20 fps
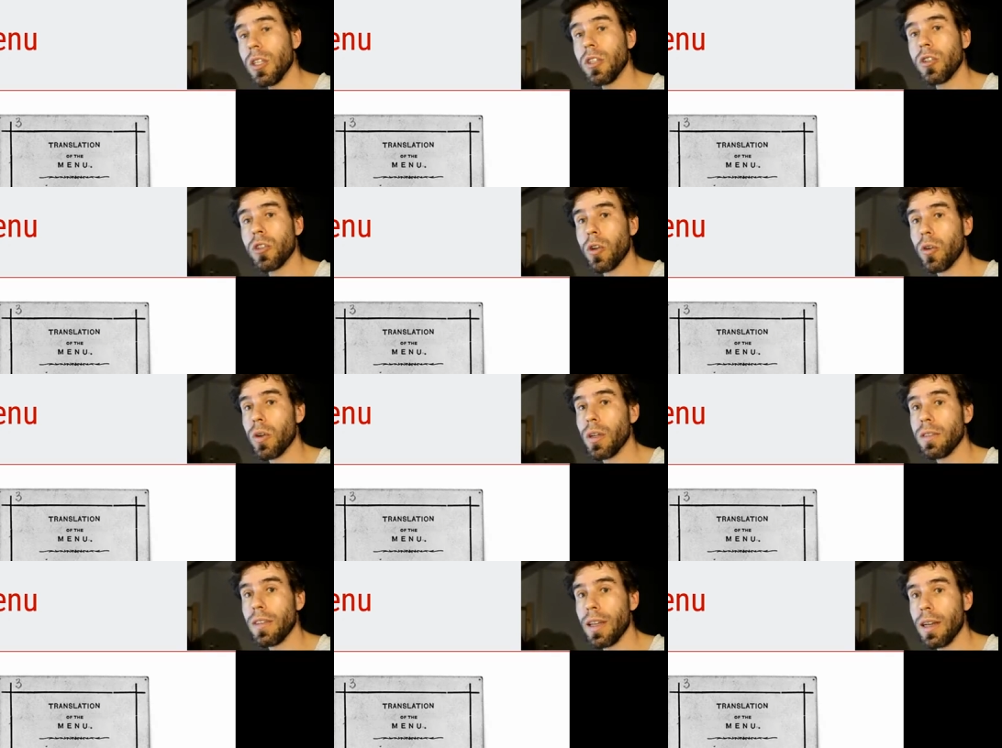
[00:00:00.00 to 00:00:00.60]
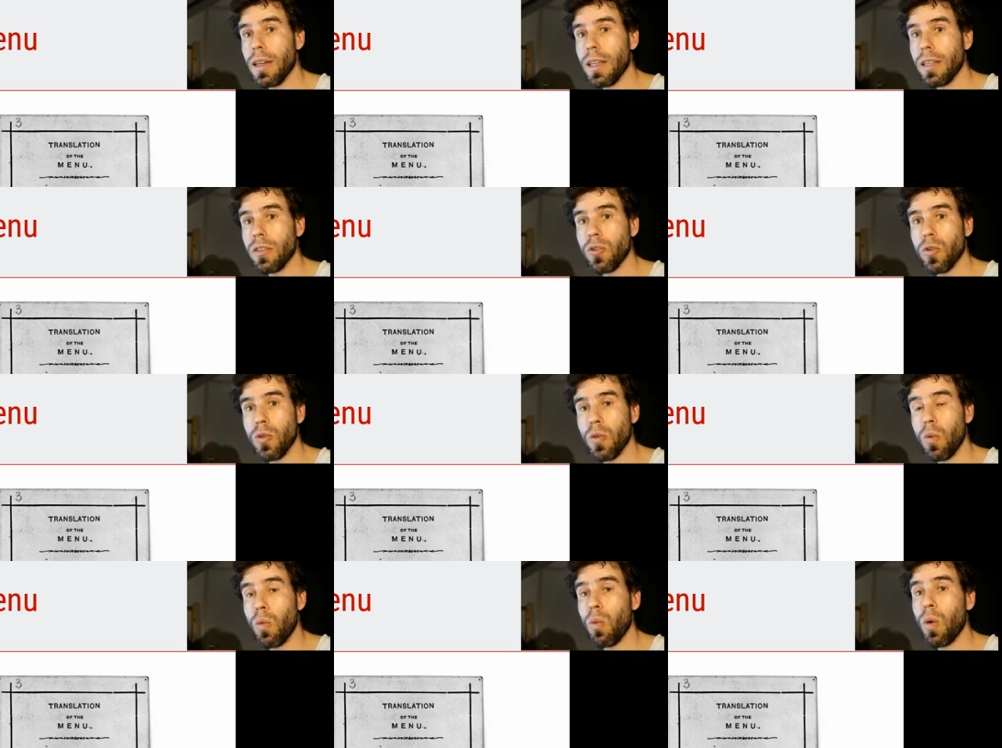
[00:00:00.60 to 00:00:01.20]
so attending
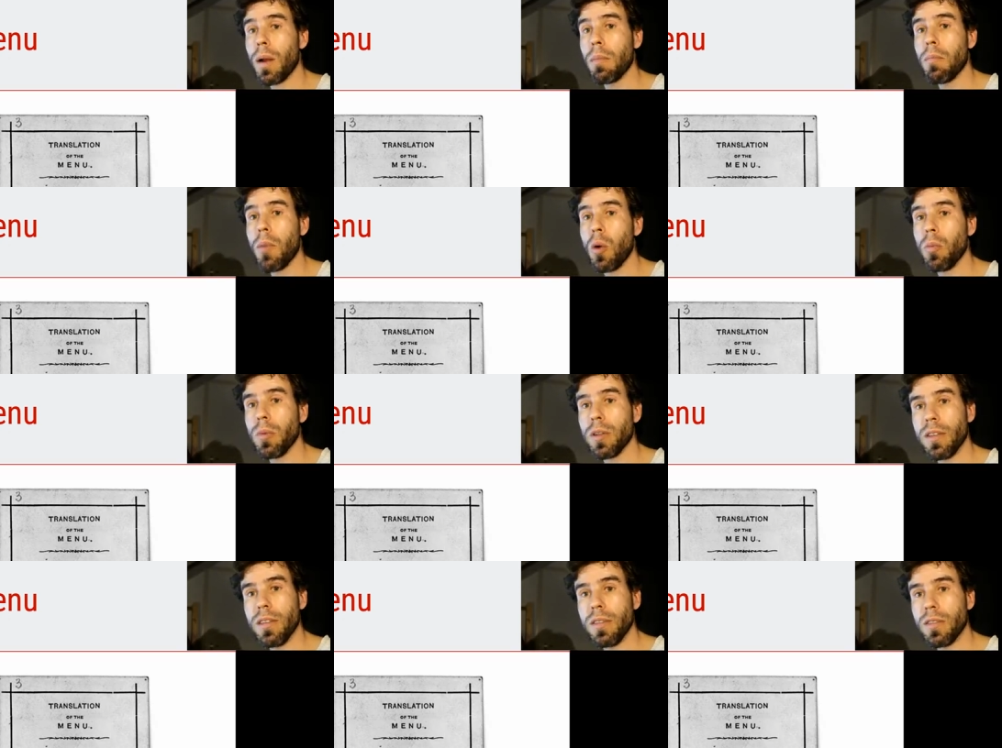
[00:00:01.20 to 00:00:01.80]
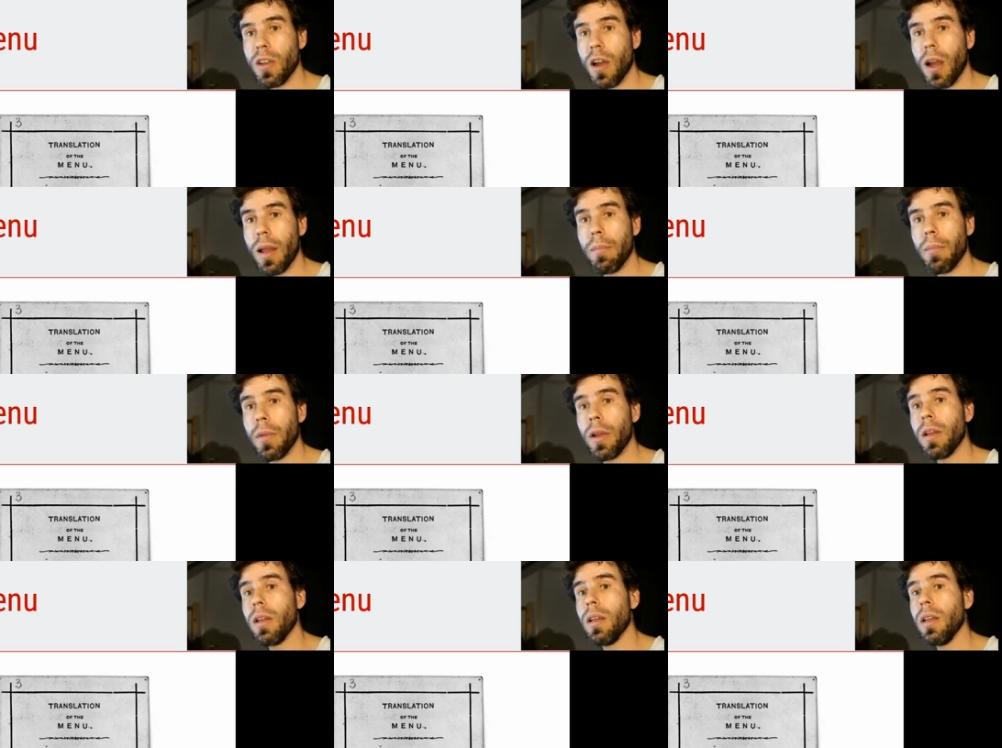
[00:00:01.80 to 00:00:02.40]
to one moment in
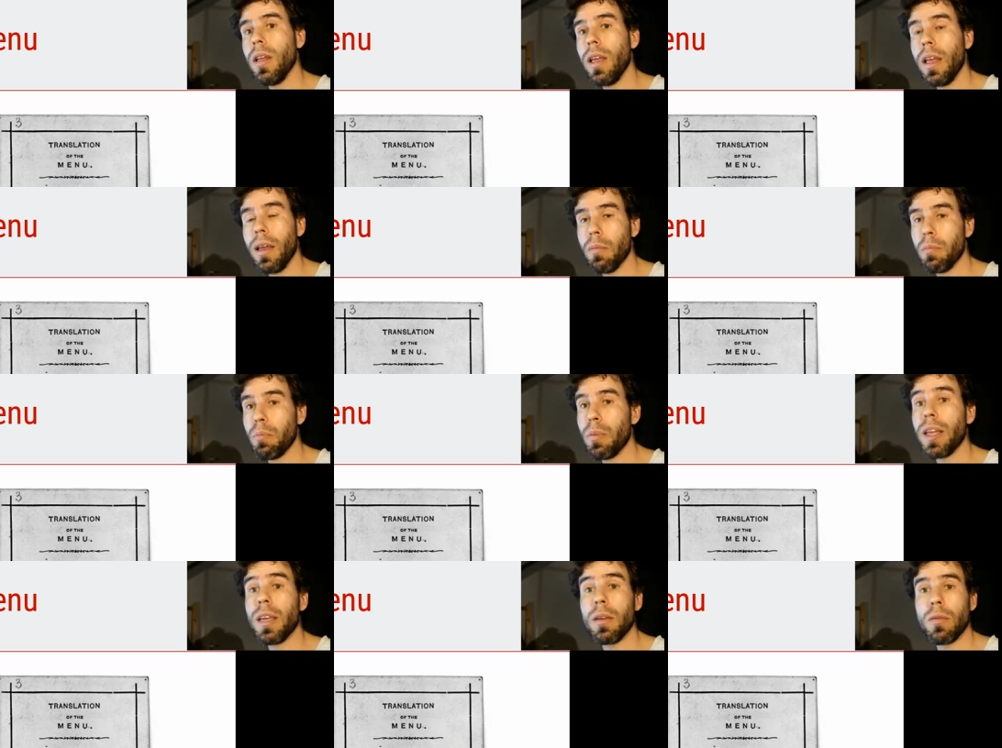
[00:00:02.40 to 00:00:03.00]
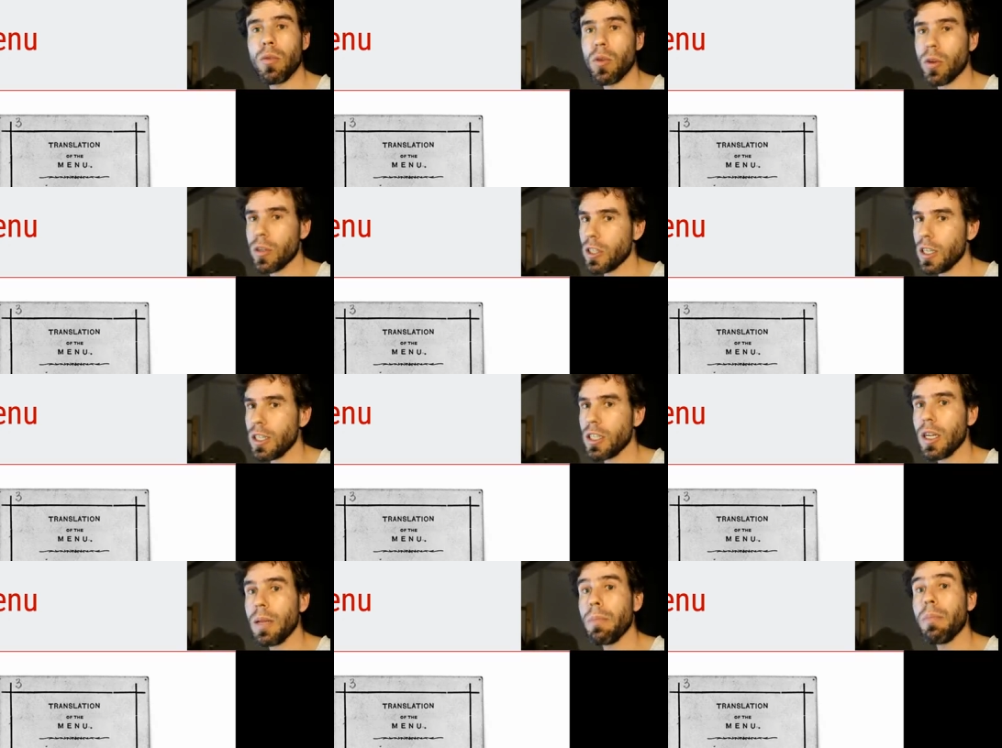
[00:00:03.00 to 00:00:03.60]
time,
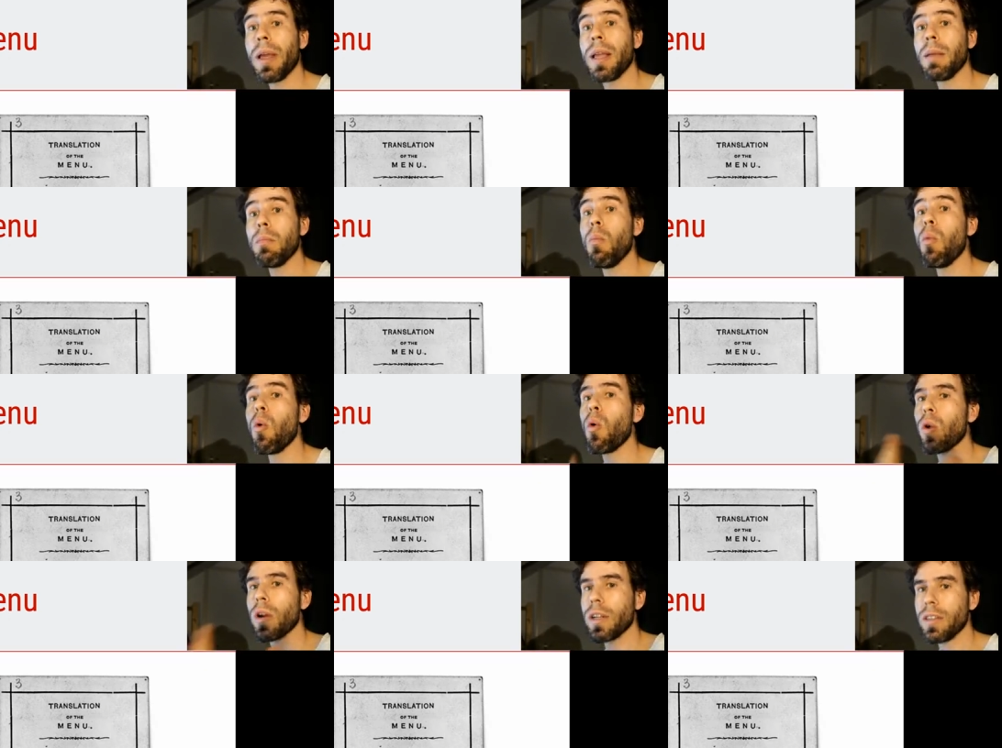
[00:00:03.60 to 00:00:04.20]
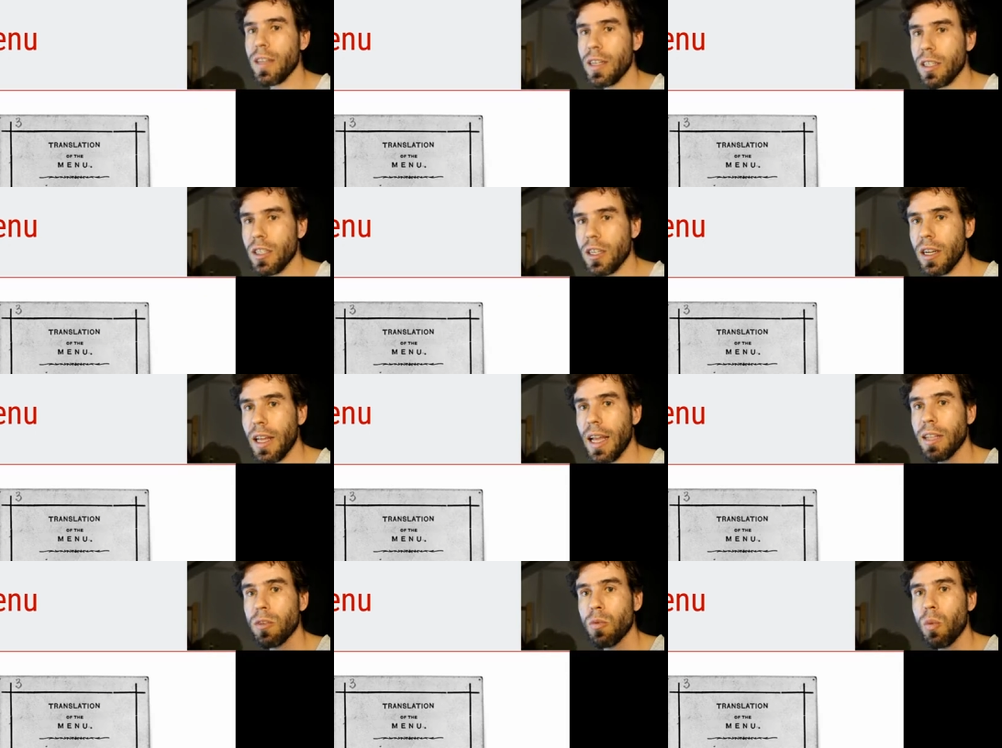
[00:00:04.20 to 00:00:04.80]
paying more
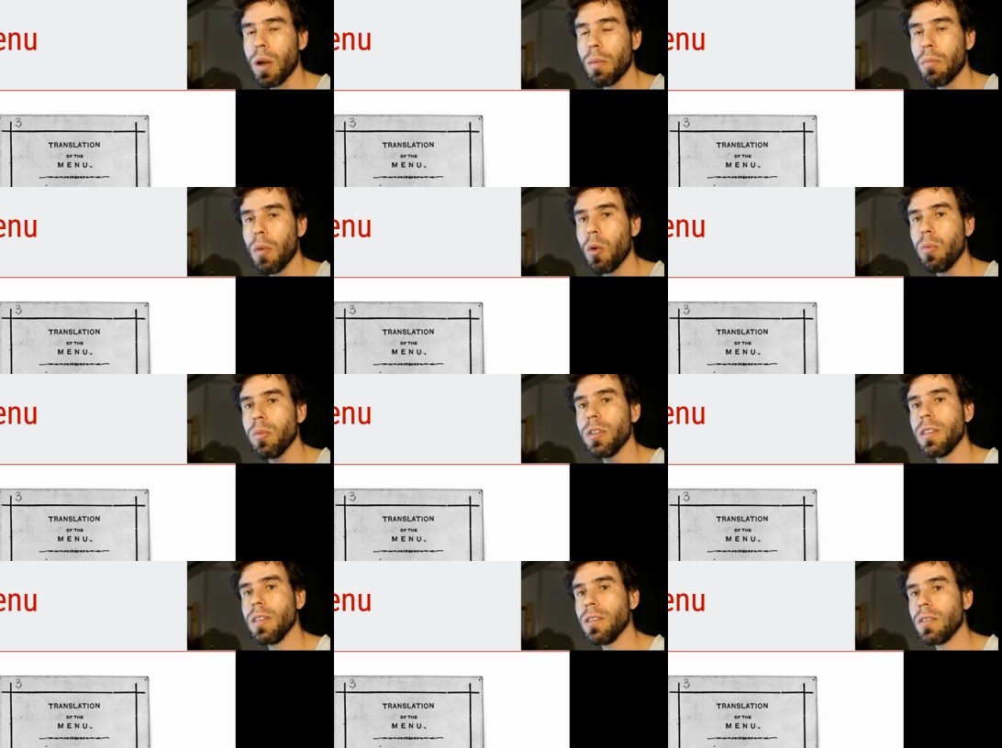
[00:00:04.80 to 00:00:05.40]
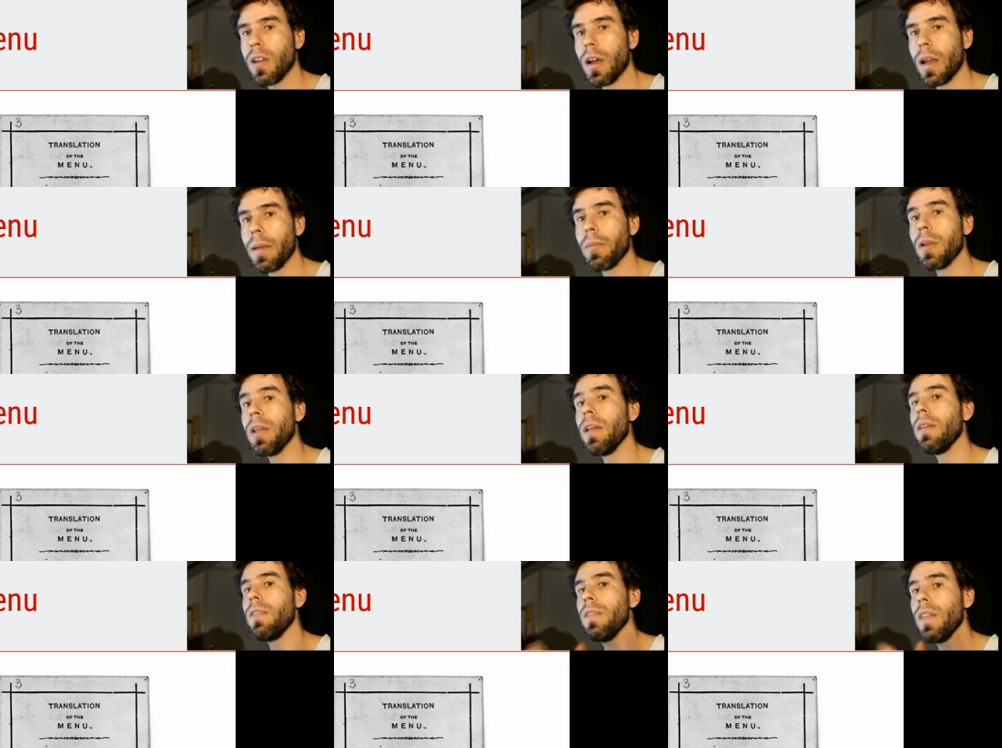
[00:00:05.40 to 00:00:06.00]
attention at one moment in time
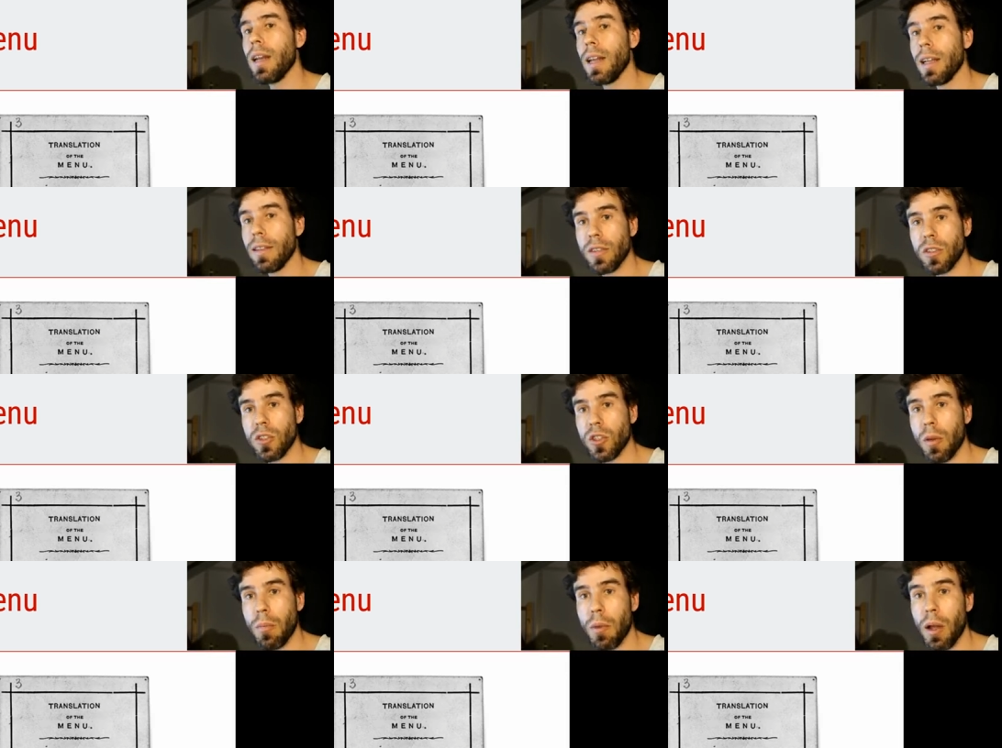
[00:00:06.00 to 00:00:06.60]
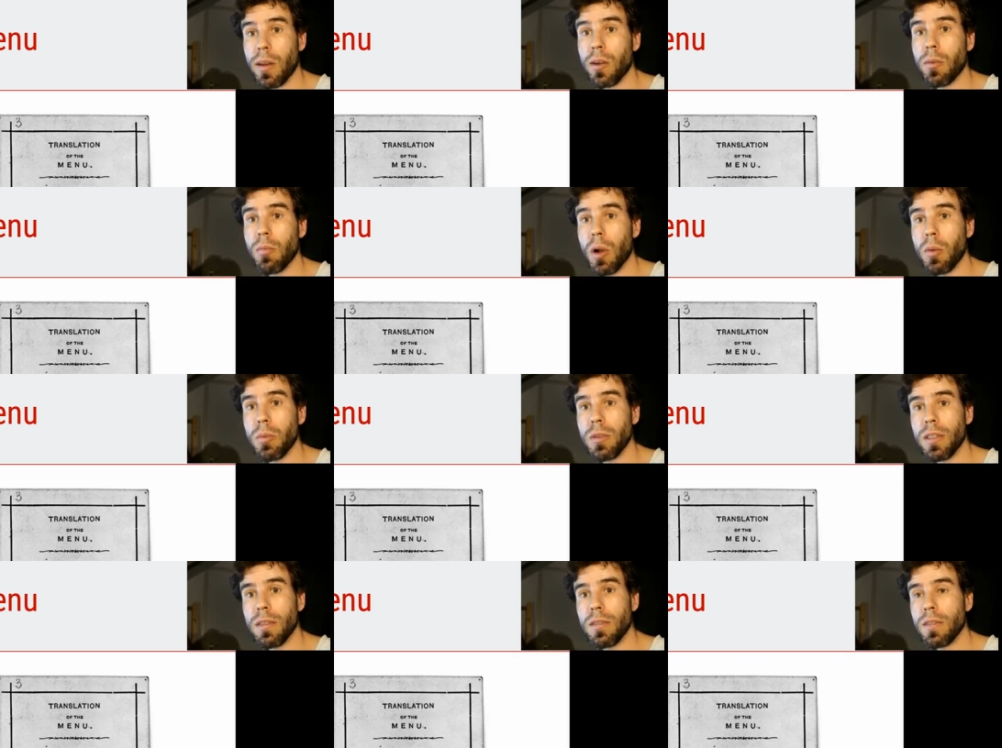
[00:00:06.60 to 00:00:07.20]
than at some other
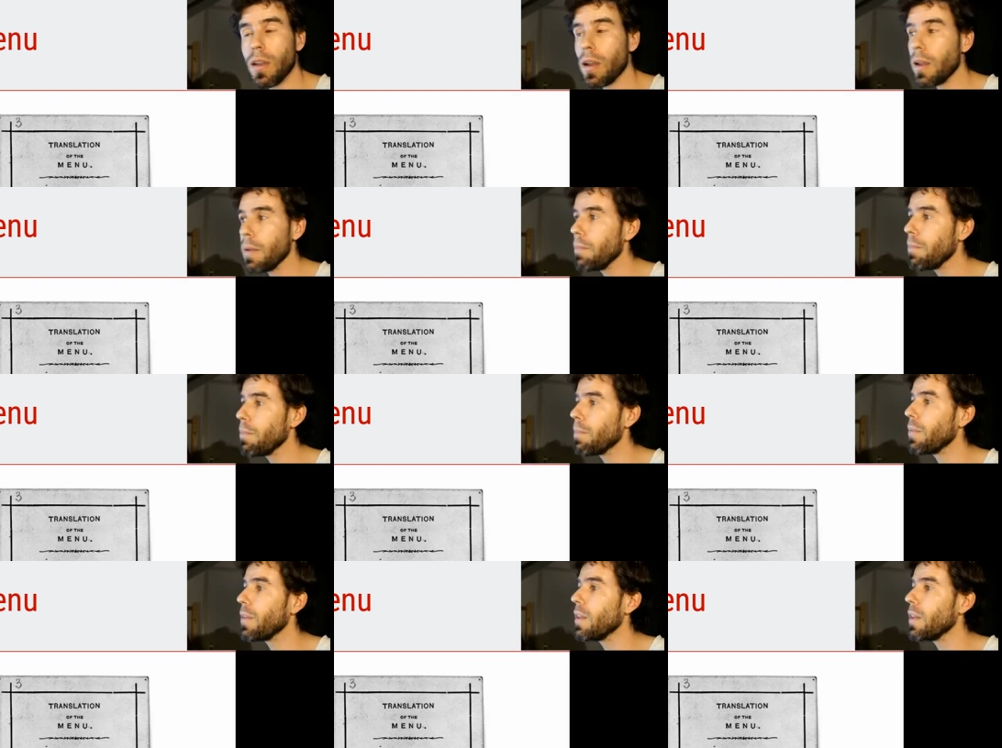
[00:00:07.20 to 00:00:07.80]
moment in time.